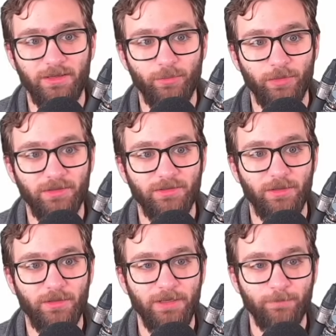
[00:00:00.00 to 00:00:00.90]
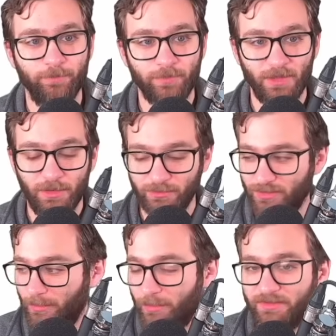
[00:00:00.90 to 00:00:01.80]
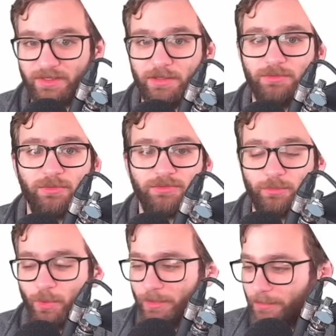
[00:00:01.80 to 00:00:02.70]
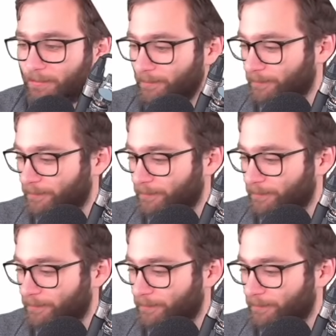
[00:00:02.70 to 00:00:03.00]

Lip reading: endpoint. All right, just give me 1 second to drink some water.